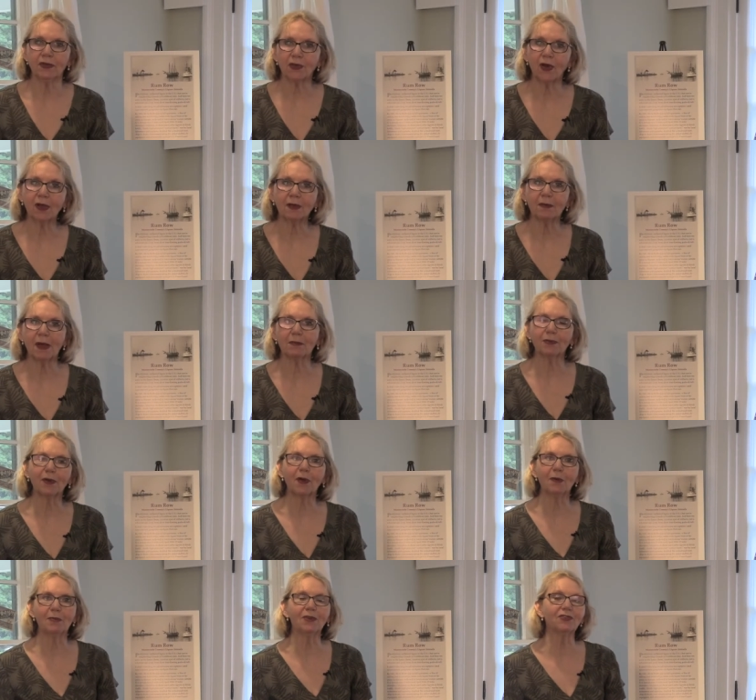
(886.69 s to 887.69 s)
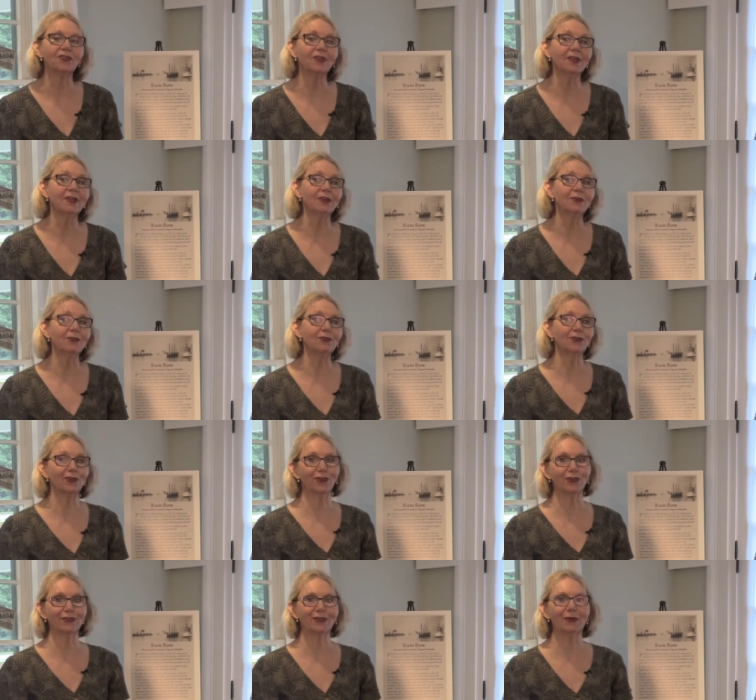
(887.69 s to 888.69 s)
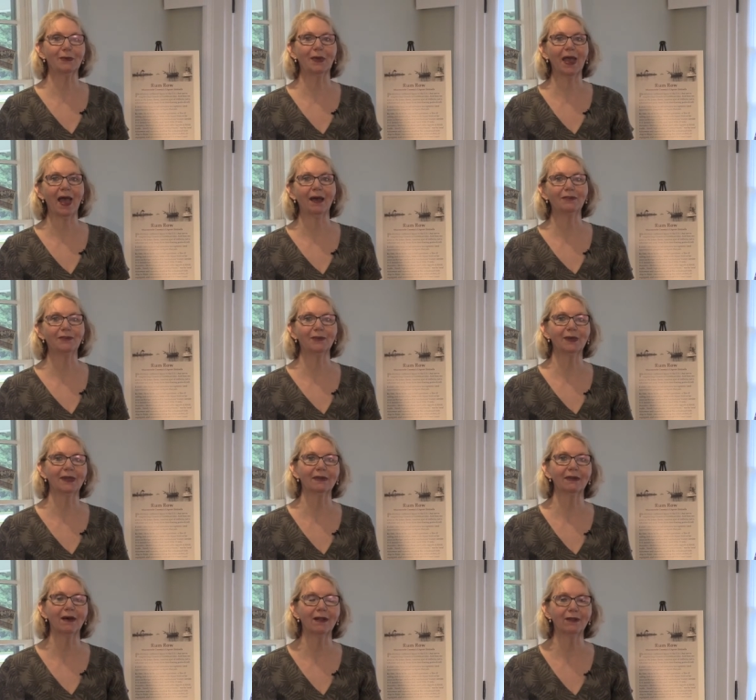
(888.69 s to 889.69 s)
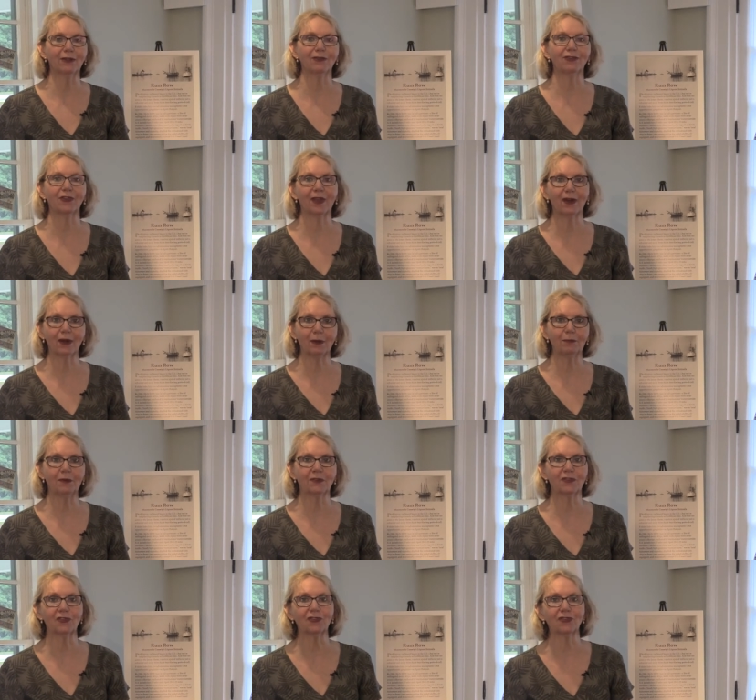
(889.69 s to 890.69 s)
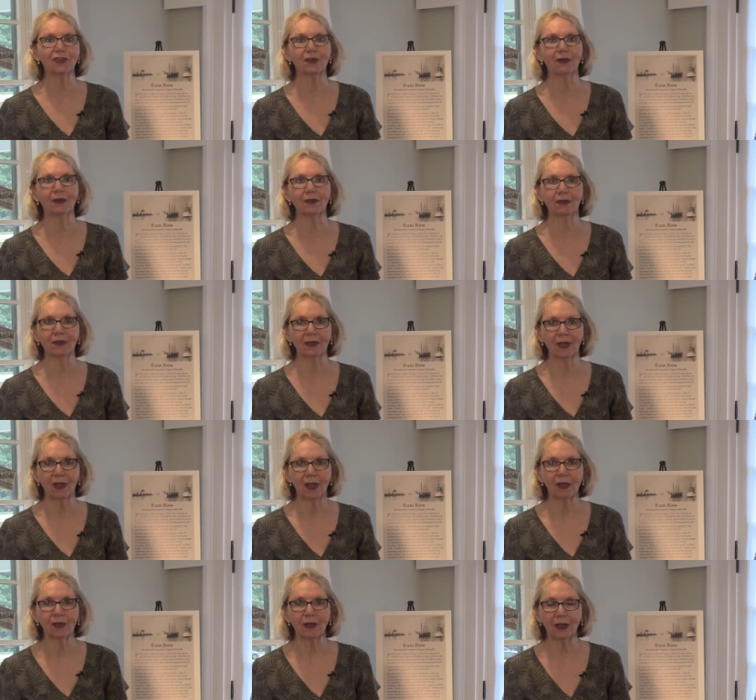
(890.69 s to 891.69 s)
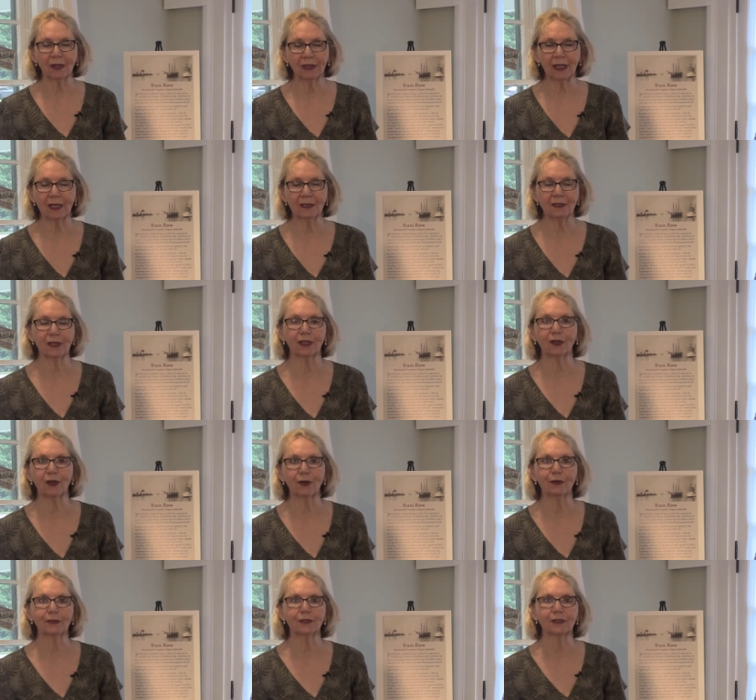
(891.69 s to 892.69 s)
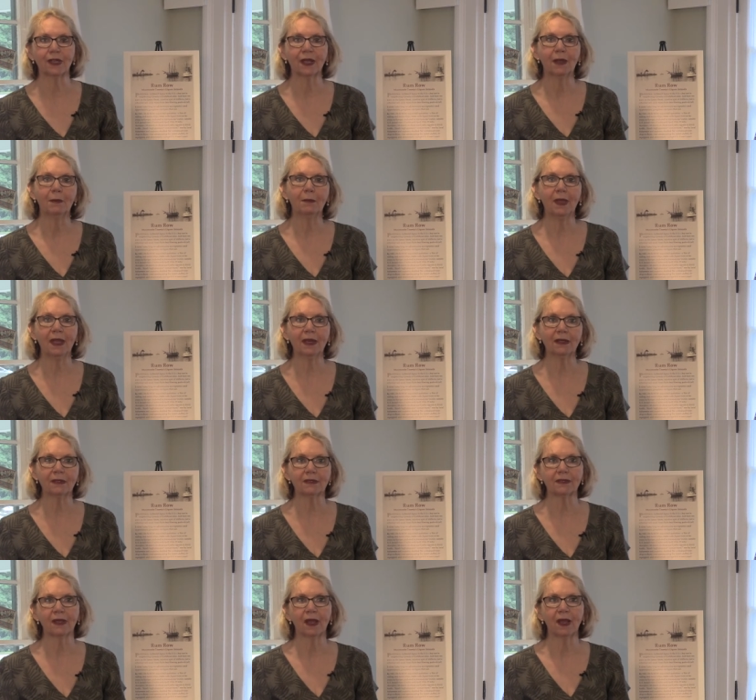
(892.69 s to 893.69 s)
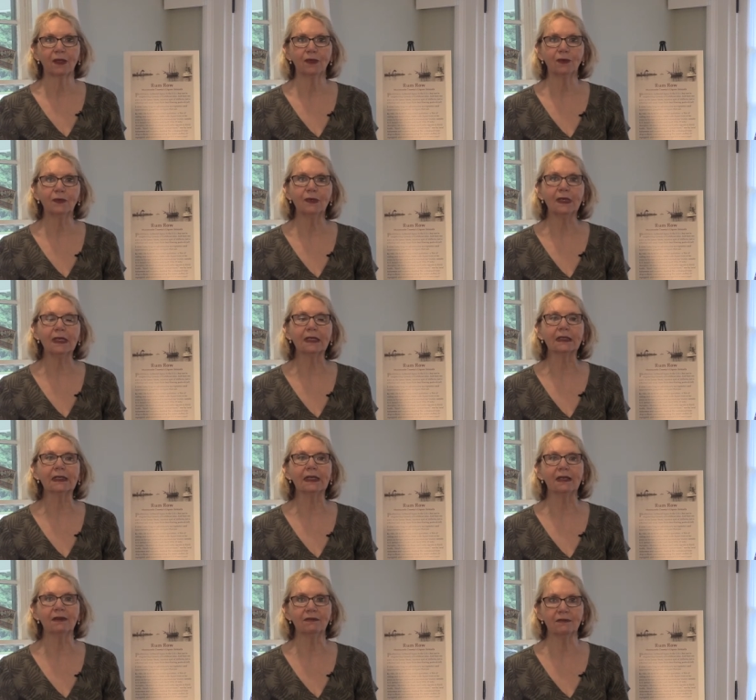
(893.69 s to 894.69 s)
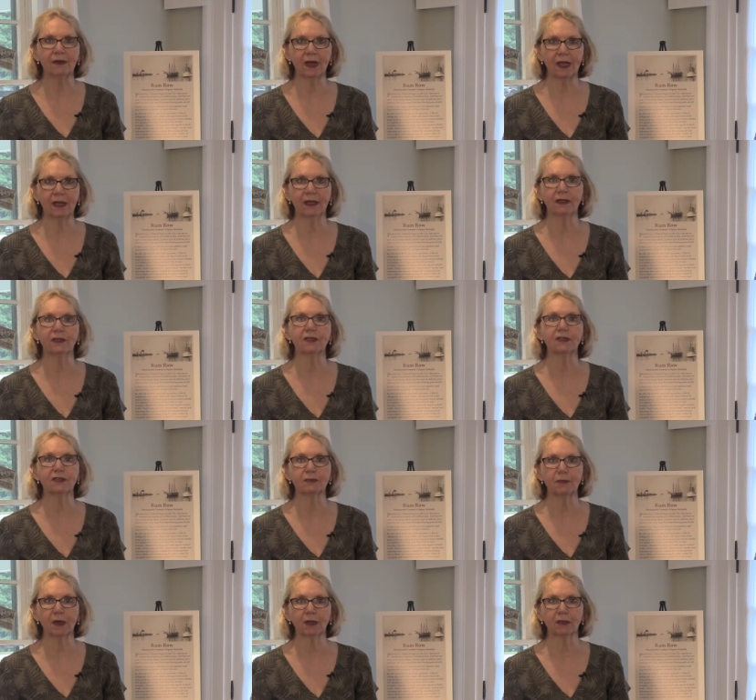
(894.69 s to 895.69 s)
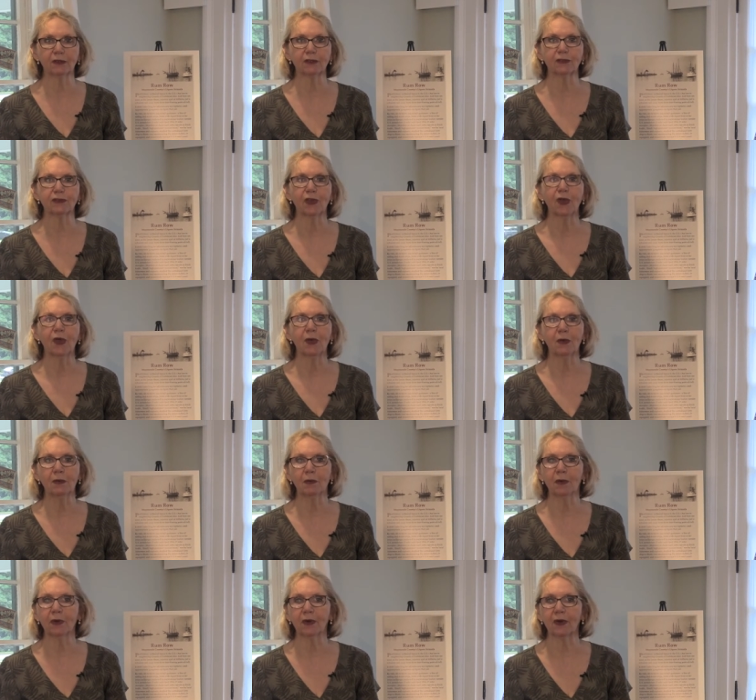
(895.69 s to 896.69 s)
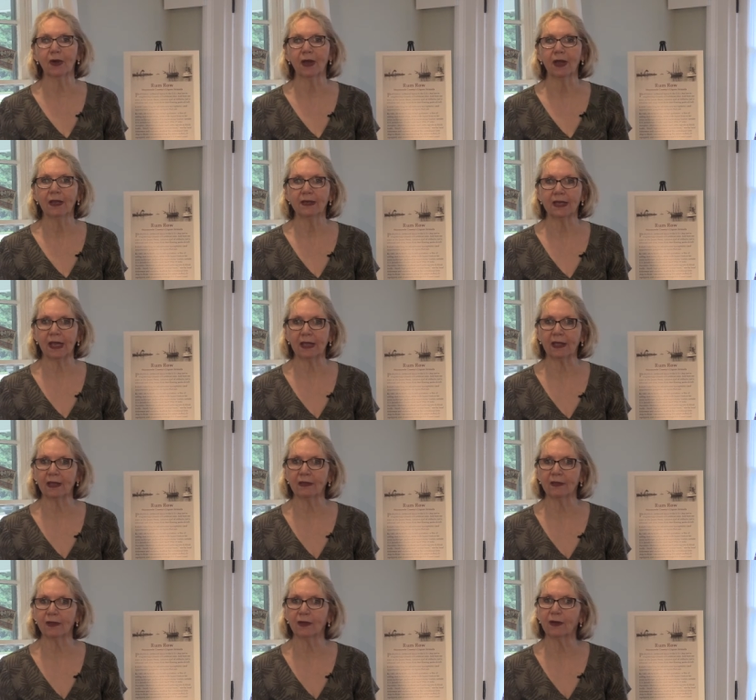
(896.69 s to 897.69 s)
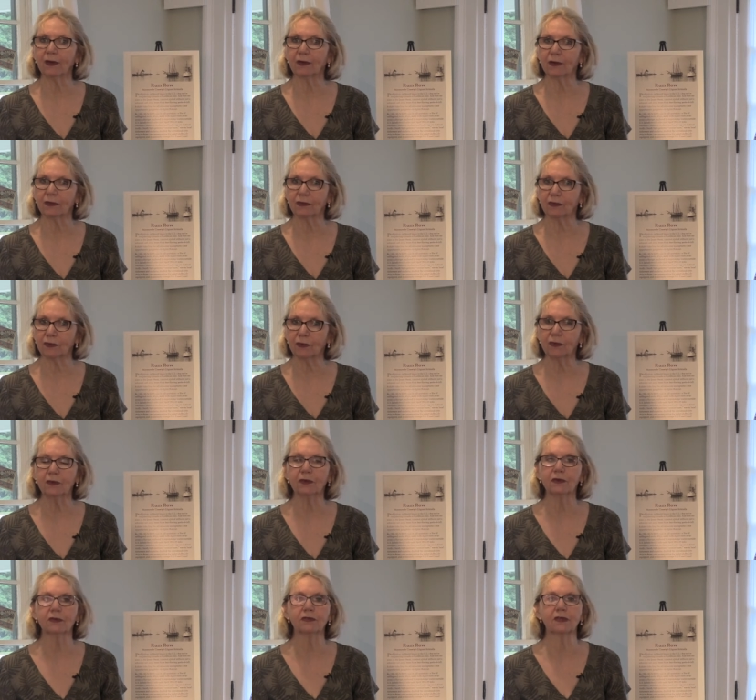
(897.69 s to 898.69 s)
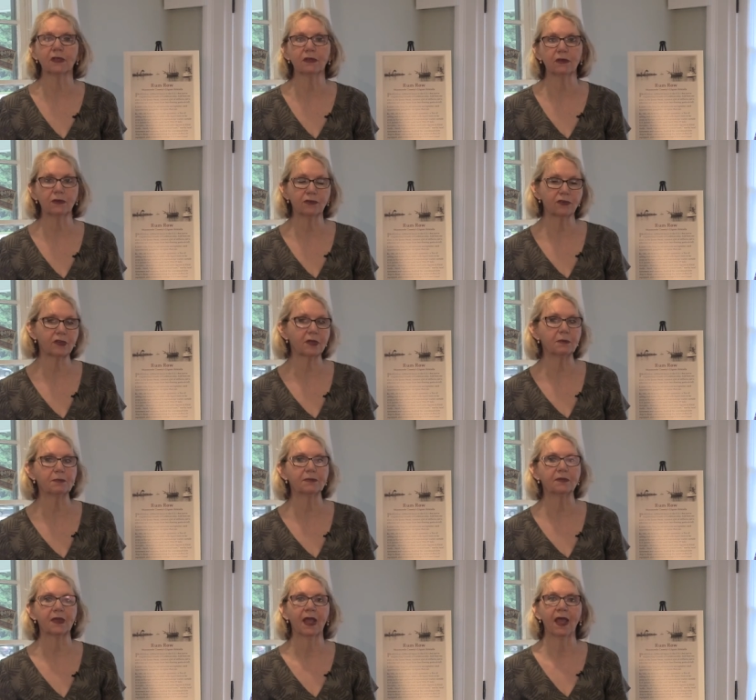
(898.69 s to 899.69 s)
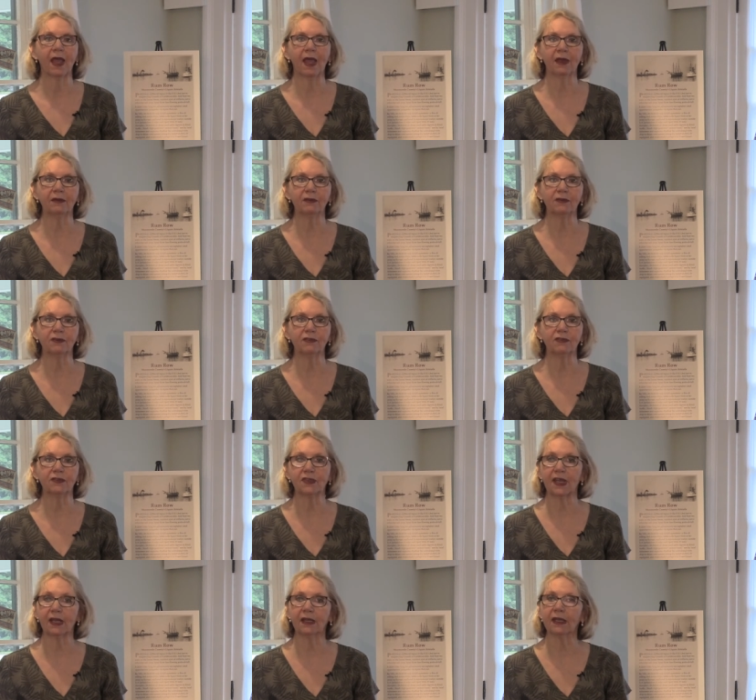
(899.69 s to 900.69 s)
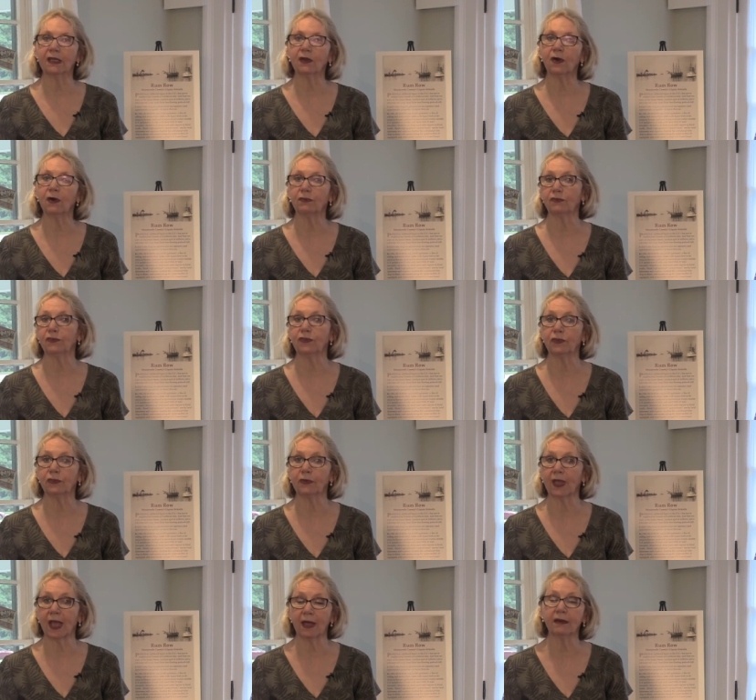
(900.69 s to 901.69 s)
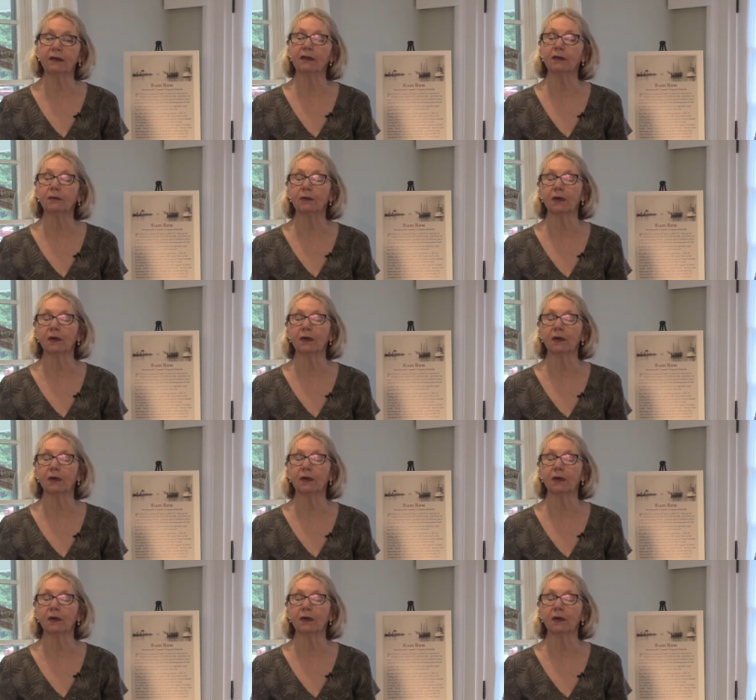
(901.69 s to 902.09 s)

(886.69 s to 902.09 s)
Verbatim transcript: we talk about prohibition in New Jersey, we have to acknowledge that our position on the Atlantic coast made us uniquely inviting to smugglers who were taking their schooners and their ships and sailing off to Canada